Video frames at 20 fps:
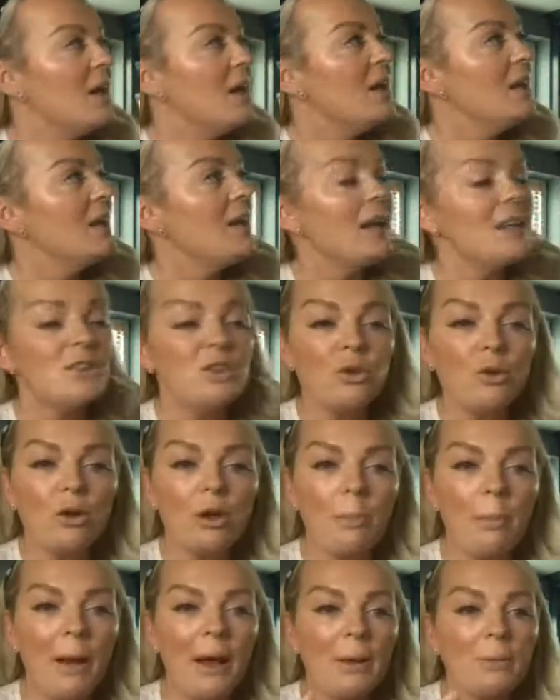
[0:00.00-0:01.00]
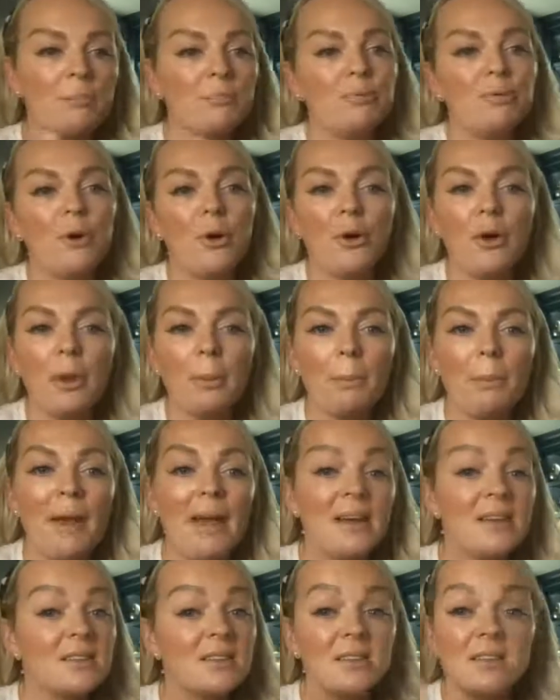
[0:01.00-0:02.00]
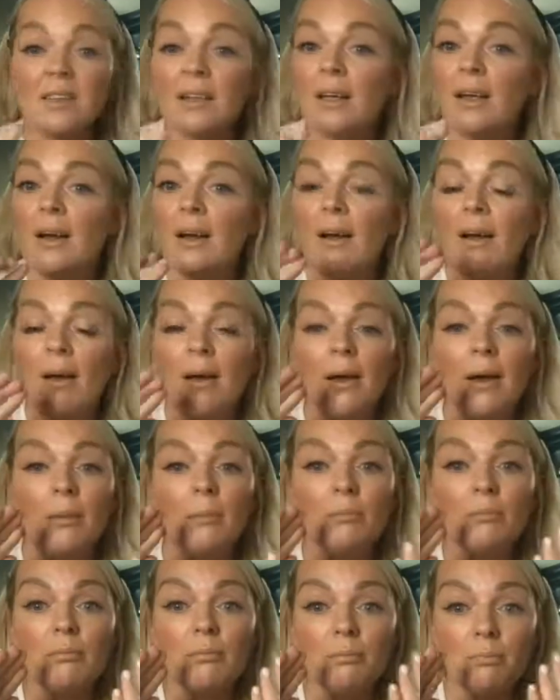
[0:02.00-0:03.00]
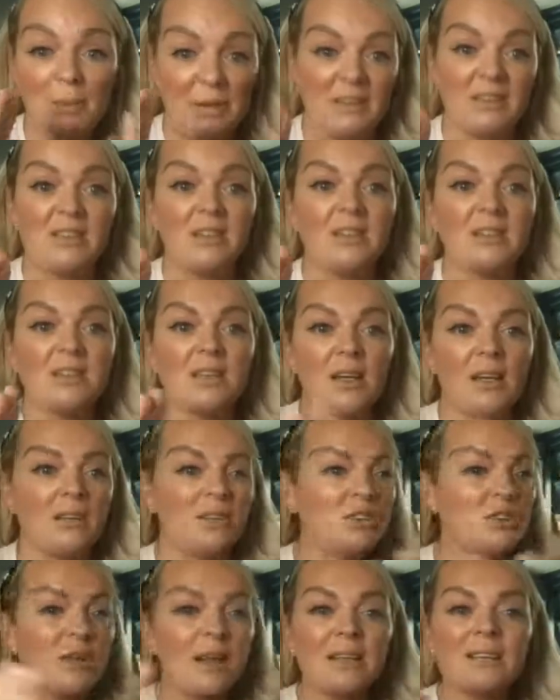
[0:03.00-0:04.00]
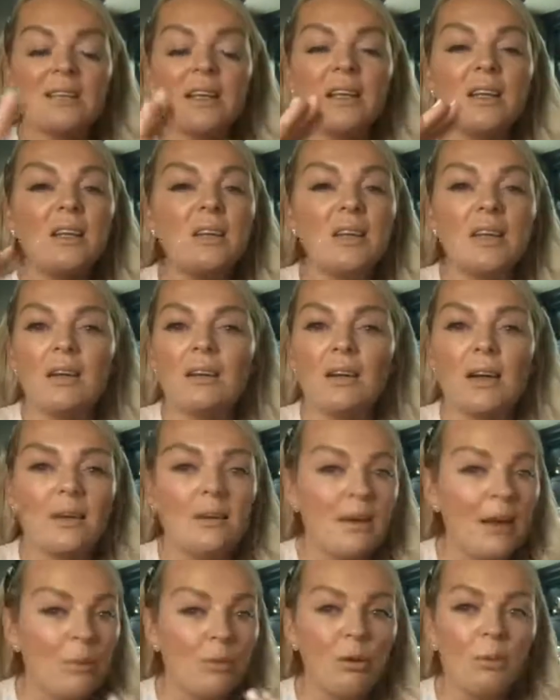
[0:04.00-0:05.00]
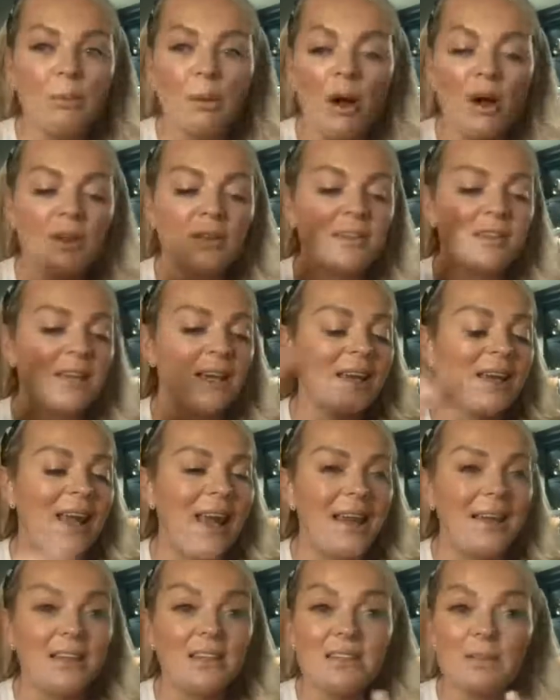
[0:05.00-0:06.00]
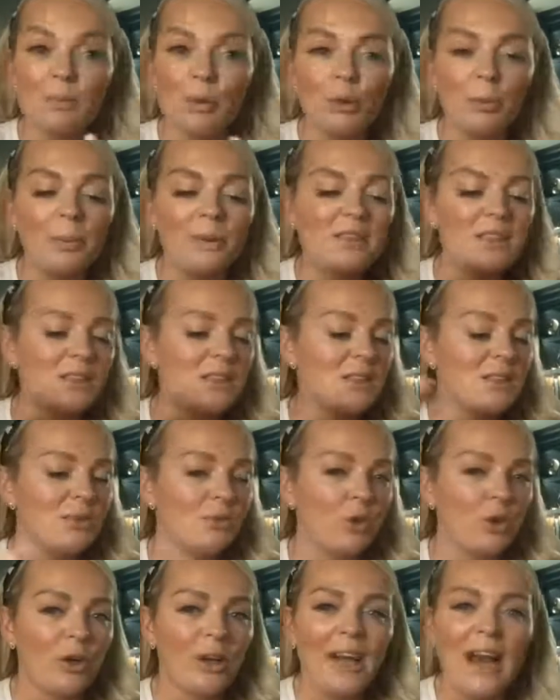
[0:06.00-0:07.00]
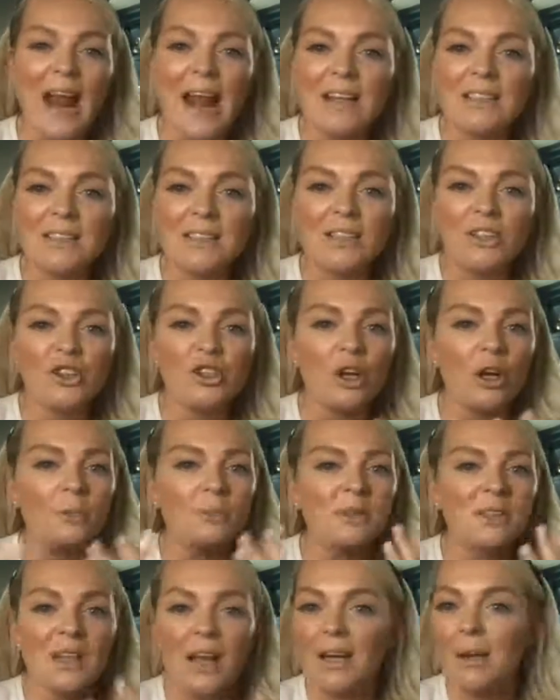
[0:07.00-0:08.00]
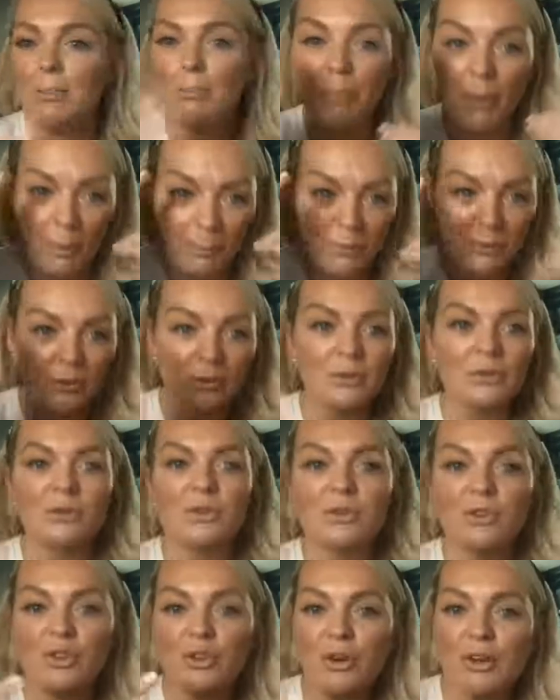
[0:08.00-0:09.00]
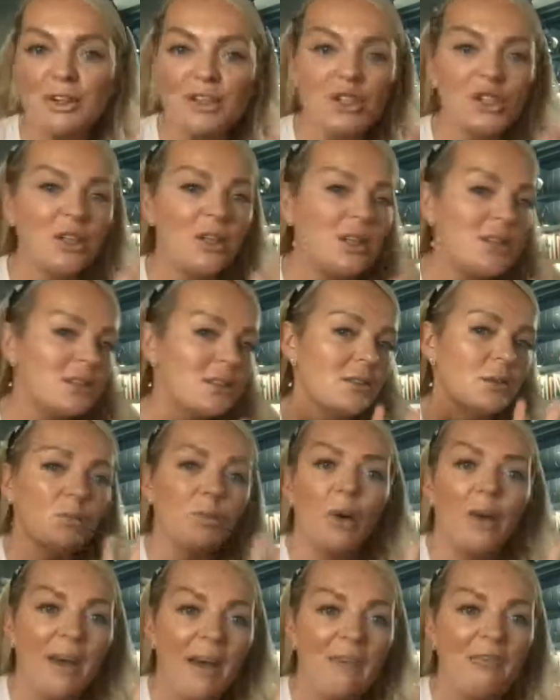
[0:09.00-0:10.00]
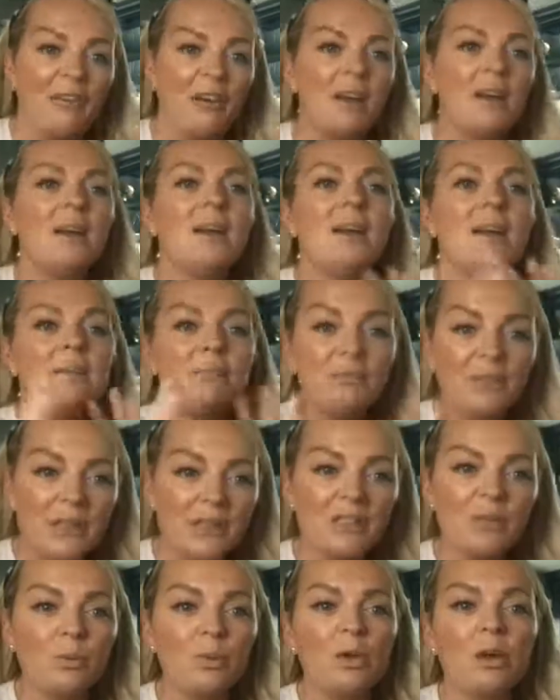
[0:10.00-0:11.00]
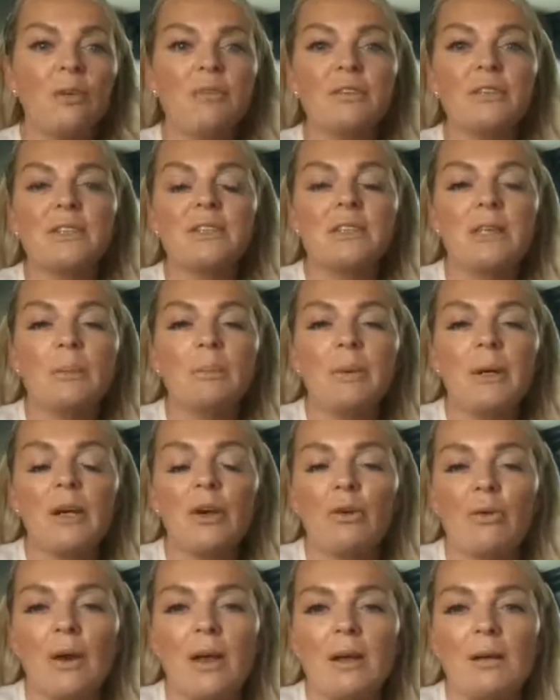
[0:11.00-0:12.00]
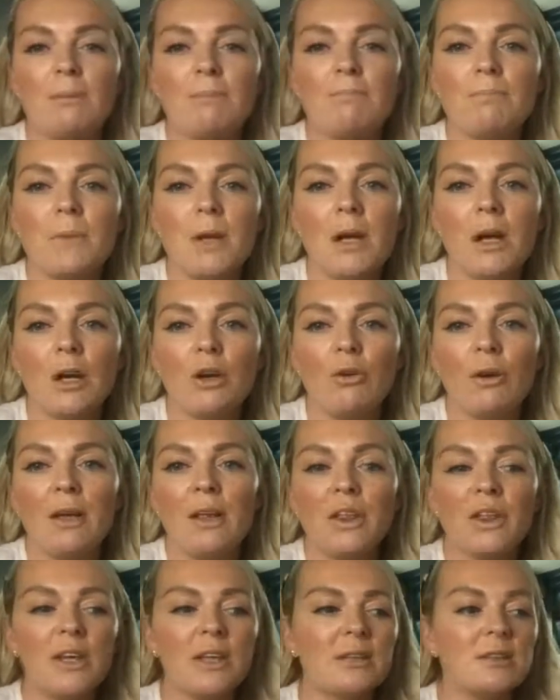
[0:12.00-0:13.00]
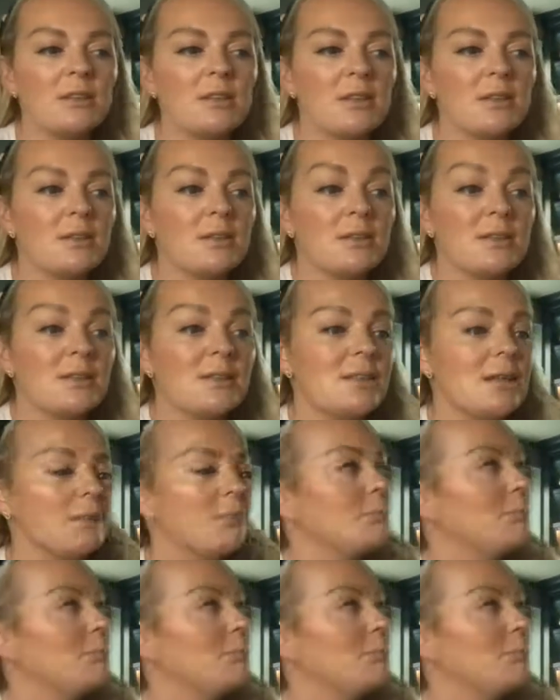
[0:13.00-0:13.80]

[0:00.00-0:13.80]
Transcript: Let's talk about product-based businesses. So that's anything like network marketing, any small business. If you've got an Etsy shop selling bubbles or scrunchies or whatever, this will obviously be a great thing to sit and